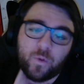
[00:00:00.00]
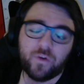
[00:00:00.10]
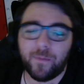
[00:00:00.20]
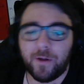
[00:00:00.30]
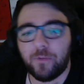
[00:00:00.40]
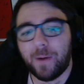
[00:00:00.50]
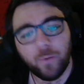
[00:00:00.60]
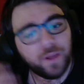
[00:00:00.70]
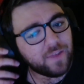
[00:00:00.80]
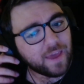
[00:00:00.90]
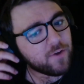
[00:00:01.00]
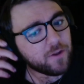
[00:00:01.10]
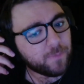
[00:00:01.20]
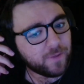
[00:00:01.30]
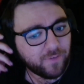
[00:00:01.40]
so much about wanting to get rid of
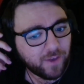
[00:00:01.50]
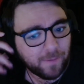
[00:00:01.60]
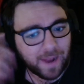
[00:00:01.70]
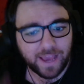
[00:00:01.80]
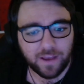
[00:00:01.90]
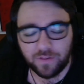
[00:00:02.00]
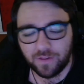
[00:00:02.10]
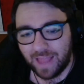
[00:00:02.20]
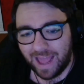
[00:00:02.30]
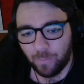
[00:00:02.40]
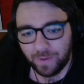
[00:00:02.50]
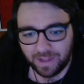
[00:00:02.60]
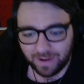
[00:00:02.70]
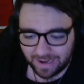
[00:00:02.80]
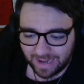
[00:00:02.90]
specific players and how we
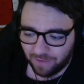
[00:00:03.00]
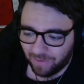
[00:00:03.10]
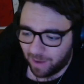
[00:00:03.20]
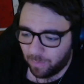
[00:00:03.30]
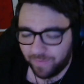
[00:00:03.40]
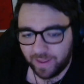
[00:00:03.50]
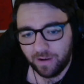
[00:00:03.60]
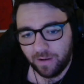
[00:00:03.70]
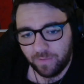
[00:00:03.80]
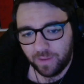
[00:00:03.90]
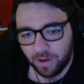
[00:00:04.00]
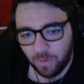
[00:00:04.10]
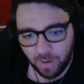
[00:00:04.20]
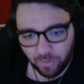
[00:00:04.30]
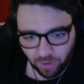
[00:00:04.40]
need a clear out, and then
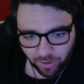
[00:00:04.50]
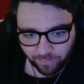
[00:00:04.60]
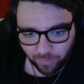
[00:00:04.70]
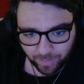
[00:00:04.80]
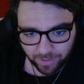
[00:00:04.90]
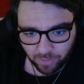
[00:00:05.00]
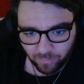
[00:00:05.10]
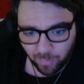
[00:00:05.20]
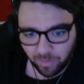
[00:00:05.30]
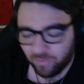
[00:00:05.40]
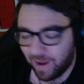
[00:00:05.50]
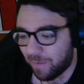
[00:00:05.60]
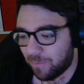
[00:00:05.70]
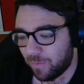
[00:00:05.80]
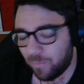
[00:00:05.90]
a transfer window rolls
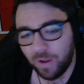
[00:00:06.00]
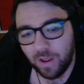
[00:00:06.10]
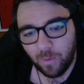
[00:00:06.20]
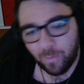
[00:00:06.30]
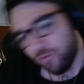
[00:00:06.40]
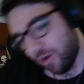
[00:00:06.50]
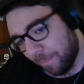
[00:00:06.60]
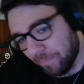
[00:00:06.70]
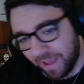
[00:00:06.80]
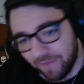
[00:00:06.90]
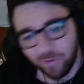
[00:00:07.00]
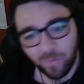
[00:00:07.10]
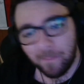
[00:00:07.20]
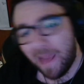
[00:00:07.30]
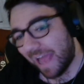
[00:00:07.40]
around and we're trying to bring
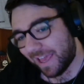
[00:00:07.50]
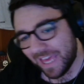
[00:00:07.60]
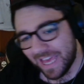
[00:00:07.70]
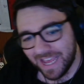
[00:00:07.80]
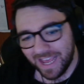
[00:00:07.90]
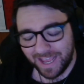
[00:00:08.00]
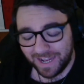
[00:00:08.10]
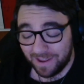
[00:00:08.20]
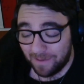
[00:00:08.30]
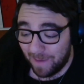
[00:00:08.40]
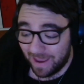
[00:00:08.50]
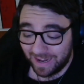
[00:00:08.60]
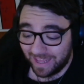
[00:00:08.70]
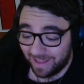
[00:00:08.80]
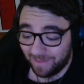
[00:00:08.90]
everyone back. And
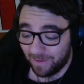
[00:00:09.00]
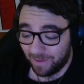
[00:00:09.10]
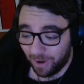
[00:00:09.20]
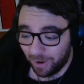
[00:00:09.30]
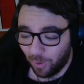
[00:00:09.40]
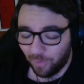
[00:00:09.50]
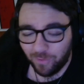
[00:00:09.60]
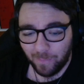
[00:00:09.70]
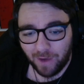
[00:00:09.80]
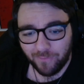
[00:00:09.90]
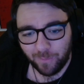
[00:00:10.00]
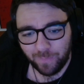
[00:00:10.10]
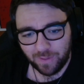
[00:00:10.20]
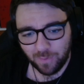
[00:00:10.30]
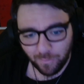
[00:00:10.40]
admittedly, a lot of them are from
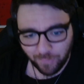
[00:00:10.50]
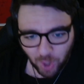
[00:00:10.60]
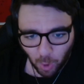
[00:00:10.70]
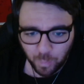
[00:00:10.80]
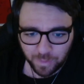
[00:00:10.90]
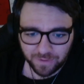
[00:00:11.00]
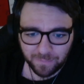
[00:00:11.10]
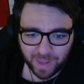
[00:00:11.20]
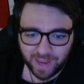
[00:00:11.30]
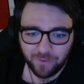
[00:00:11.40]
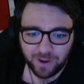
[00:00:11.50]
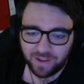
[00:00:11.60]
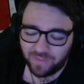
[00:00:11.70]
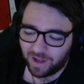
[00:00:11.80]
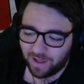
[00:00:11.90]
this sort of golden period
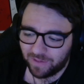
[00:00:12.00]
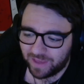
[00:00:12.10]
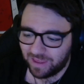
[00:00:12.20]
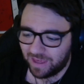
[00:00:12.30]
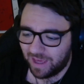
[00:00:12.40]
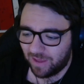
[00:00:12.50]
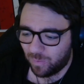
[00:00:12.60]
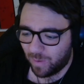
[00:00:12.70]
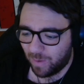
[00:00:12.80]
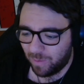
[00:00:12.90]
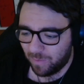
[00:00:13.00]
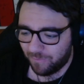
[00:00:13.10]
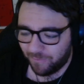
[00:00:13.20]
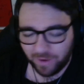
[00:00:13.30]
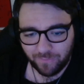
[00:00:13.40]
in the last 10 years where we were
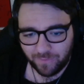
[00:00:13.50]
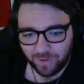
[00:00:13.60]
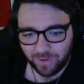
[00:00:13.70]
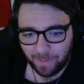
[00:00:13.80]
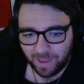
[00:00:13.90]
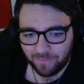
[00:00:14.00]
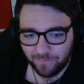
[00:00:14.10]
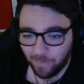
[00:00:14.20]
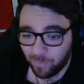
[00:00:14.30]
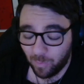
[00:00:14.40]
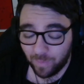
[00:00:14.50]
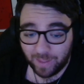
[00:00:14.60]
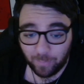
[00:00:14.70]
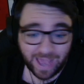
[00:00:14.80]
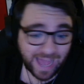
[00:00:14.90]
fighting for European football, and
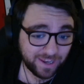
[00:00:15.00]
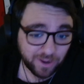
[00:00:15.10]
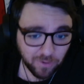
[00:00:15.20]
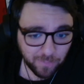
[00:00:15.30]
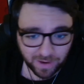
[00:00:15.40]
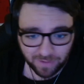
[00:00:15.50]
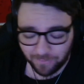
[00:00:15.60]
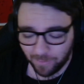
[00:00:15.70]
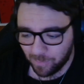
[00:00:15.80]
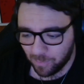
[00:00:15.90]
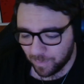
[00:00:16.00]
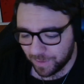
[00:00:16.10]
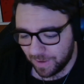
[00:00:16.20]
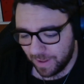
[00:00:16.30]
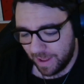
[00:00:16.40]
then we had European football,
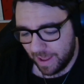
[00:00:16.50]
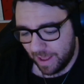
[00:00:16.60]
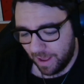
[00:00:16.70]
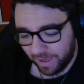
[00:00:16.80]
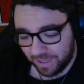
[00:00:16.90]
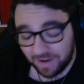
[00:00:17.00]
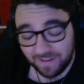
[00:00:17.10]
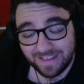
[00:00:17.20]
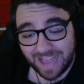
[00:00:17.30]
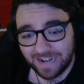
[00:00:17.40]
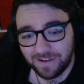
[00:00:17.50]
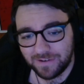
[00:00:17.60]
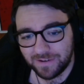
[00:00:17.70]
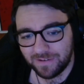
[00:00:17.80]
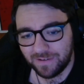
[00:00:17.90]
and I can understand
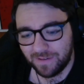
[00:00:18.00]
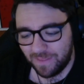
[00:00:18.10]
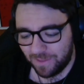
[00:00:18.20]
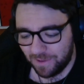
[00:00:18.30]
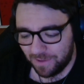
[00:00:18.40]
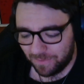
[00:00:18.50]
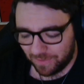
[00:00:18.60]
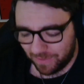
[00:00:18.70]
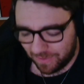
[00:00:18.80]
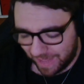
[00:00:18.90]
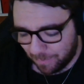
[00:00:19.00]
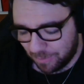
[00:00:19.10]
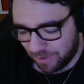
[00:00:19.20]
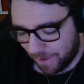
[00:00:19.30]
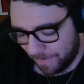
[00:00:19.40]
the
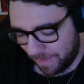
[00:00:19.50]
nostalgia.